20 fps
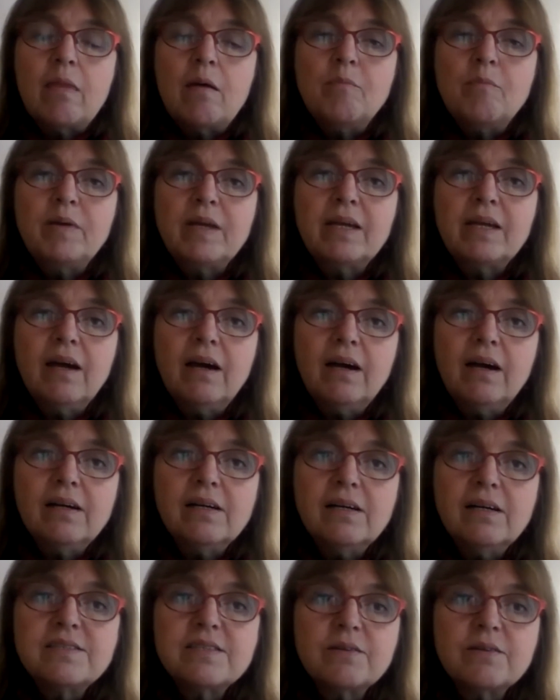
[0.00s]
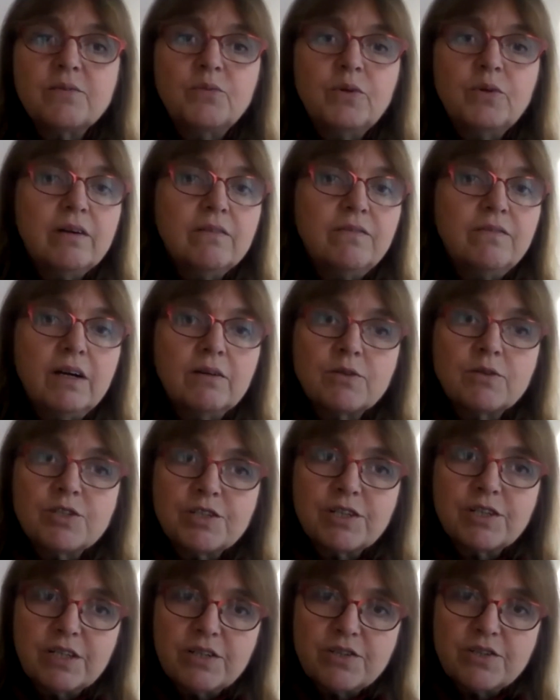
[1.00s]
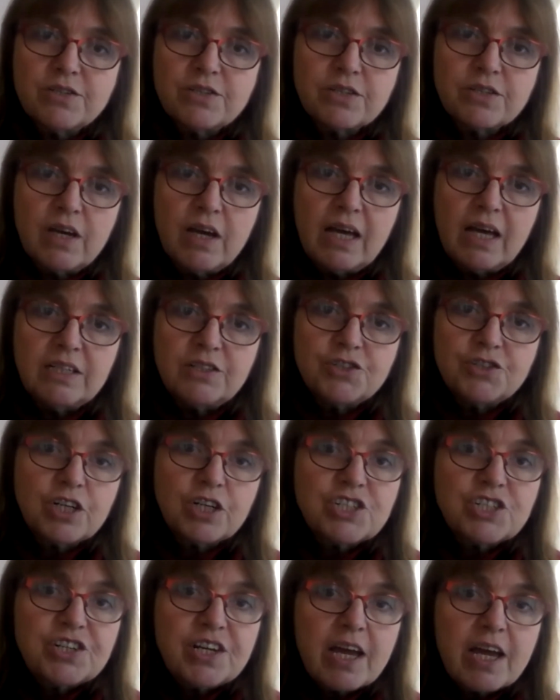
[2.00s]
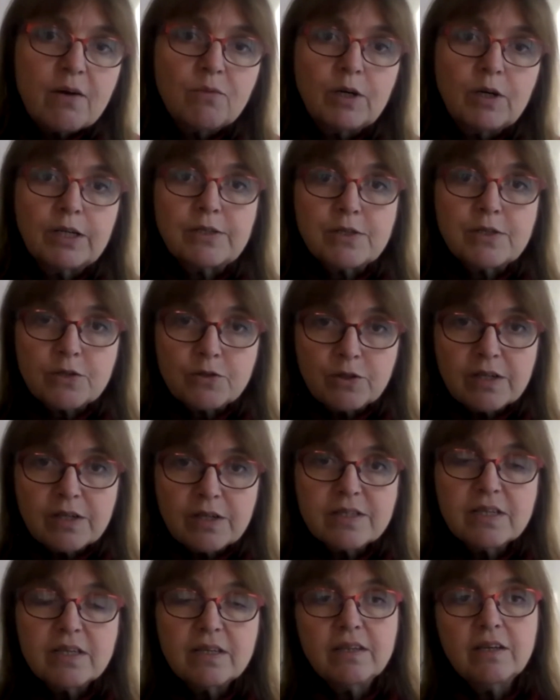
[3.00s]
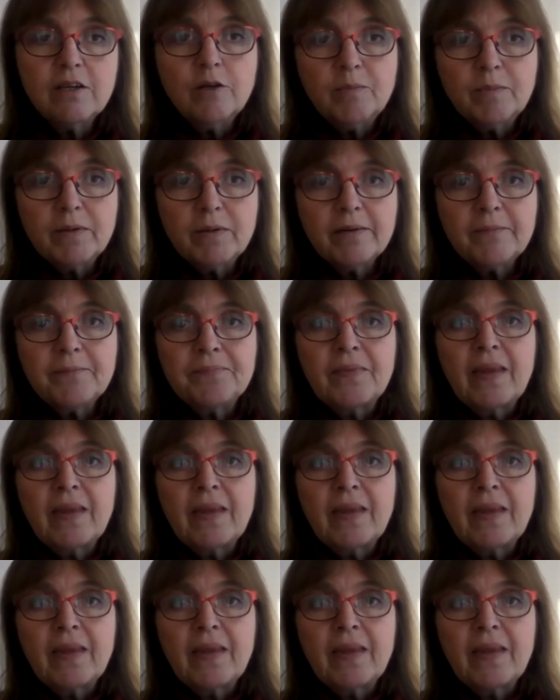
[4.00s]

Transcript: because we're involved with churches and church networks across Ethiopia.